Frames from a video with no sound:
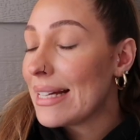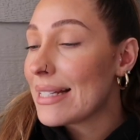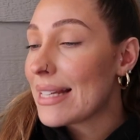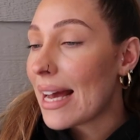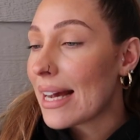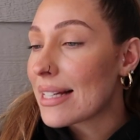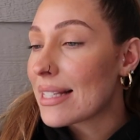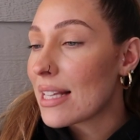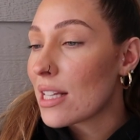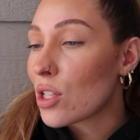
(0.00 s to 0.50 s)
In
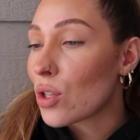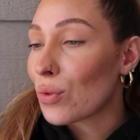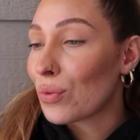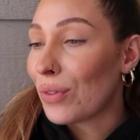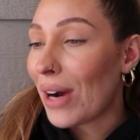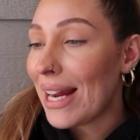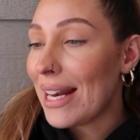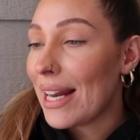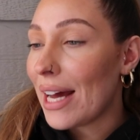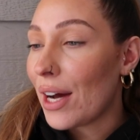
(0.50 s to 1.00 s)
Texas
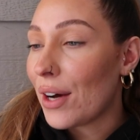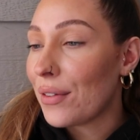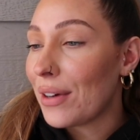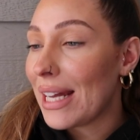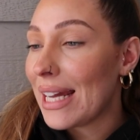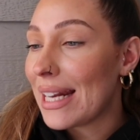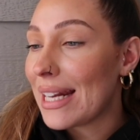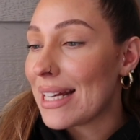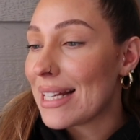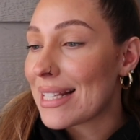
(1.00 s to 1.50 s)
right now
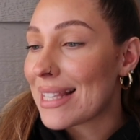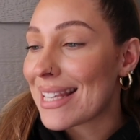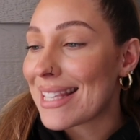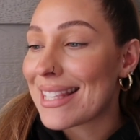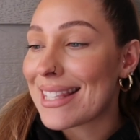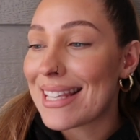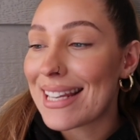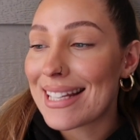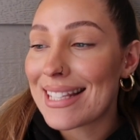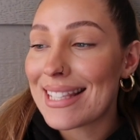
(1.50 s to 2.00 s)
it is
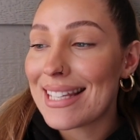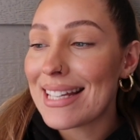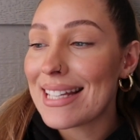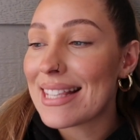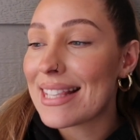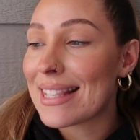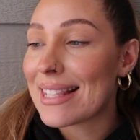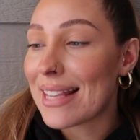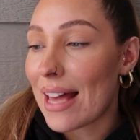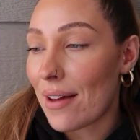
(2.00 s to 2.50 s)

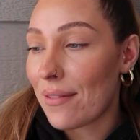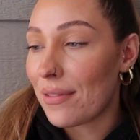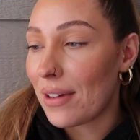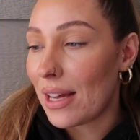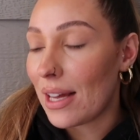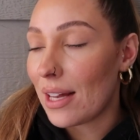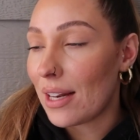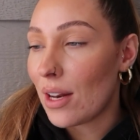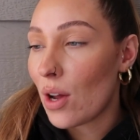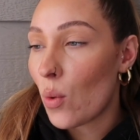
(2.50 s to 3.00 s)

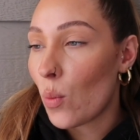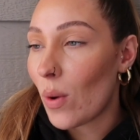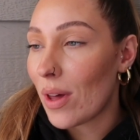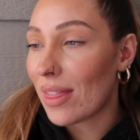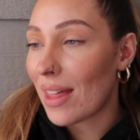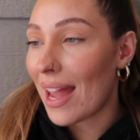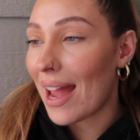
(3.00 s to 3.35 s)
sixty-seven with